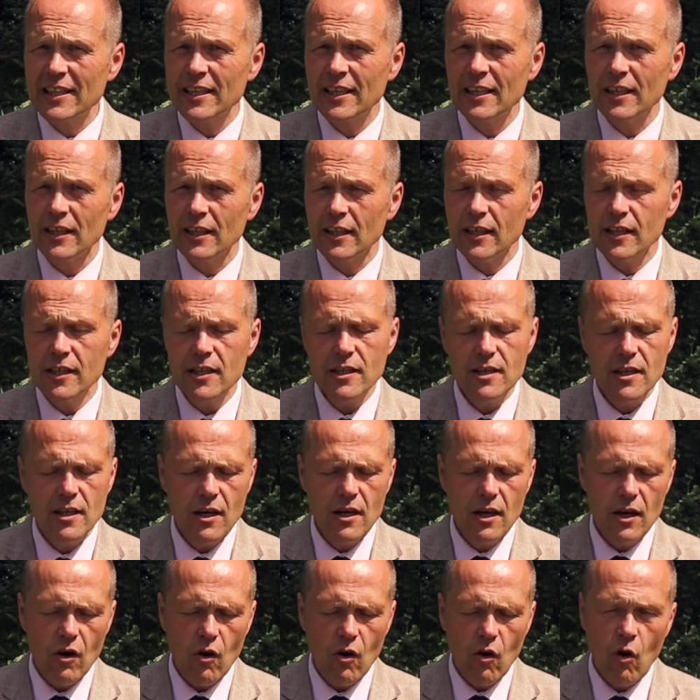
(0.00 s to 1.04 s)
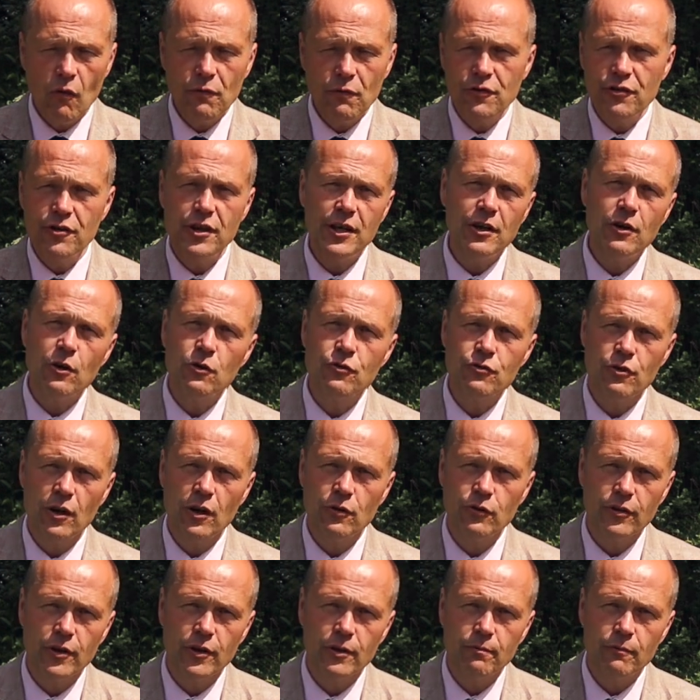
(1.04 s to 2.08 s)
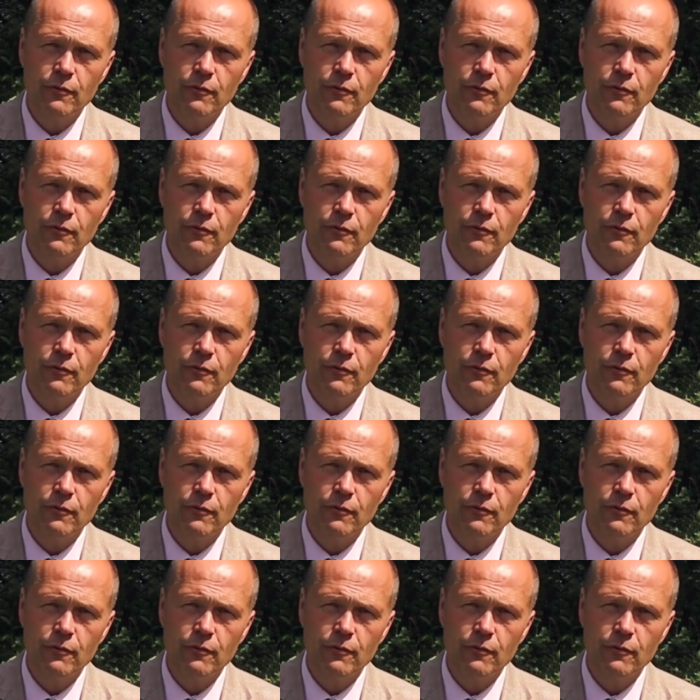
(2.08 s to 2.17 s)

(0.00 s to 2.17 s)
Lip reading: colour of chino trouser,